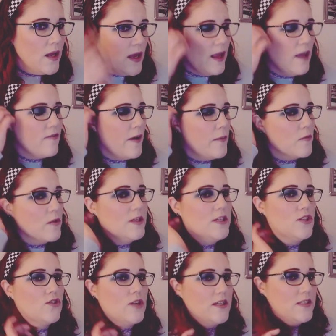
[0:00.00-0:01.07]
if I'm really
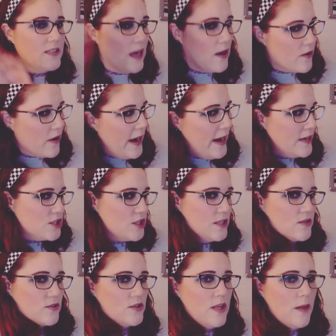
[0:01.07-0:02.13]
stressed out or anxious
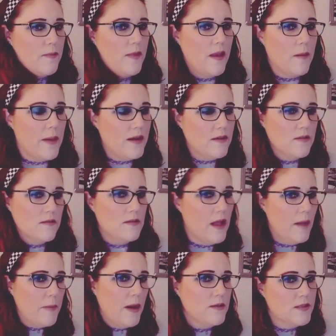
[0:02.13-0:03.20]
or something
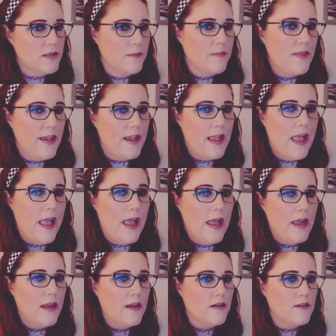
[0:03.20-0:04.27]
about something,
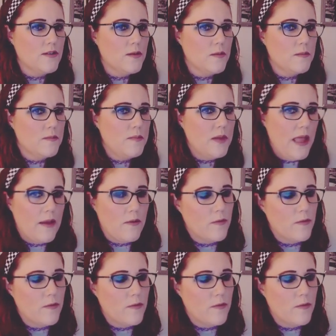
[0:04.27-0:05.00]
and playing with my